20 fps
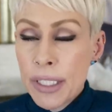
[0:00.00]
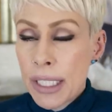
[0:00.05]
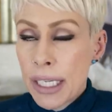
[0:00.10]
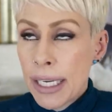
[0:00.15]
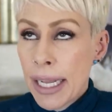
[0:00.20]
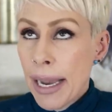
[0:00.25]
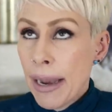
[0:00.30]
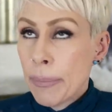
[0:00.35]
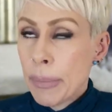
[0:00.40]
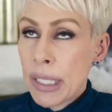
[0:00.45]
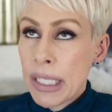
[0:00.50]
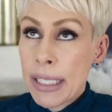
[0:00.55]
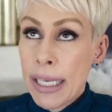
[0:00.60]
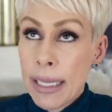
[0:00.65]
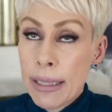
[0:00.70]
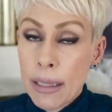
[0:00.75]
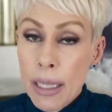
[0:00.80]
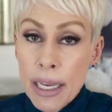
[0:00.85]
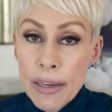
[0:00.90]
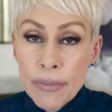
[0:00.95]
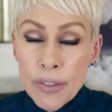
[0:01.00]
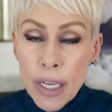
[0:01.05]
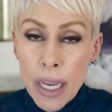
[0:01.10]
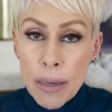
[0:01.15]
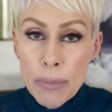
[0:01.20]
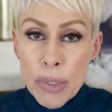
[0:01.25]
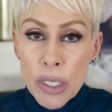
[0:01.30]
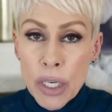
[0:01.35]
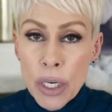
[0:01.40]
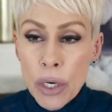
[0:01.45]
Did it happen 10
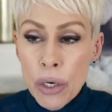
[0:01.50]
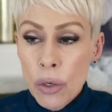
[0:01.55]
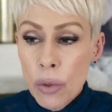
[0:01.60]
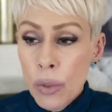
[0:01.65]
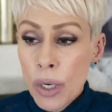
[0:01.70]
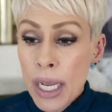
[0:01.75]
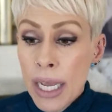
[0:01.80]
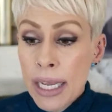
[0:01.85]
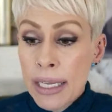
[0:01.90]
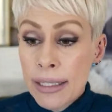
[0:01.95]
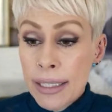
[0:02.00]
lifetimes ago?